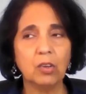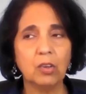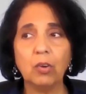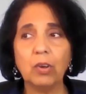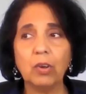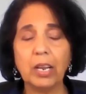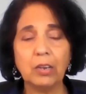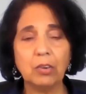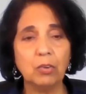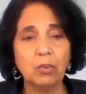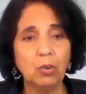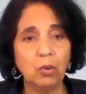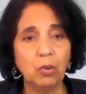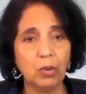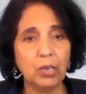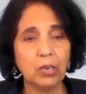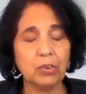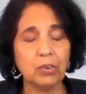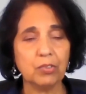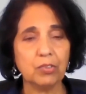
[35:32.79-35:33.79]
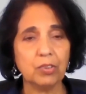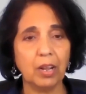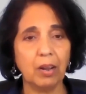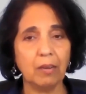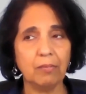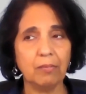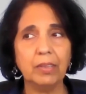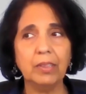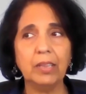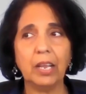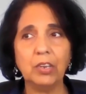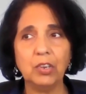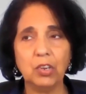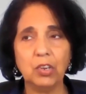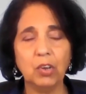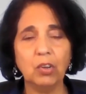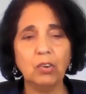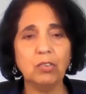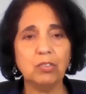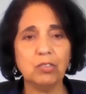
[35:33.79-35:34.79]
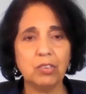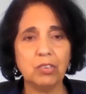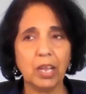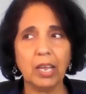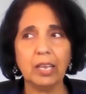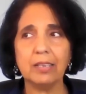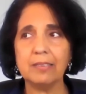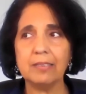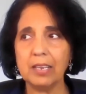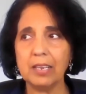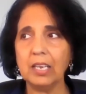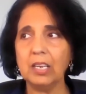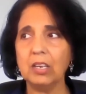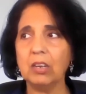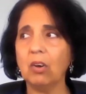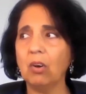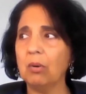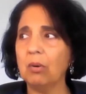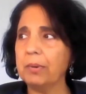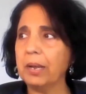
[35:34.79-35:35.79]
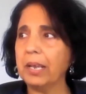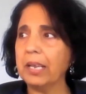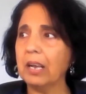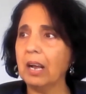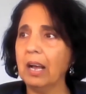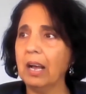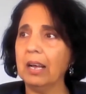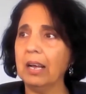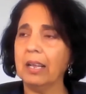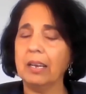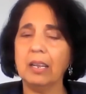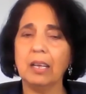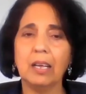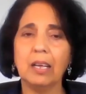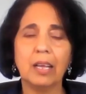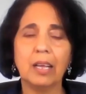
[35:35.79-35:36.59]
Go get to know yourself. And then you're going to say, see, oh my God,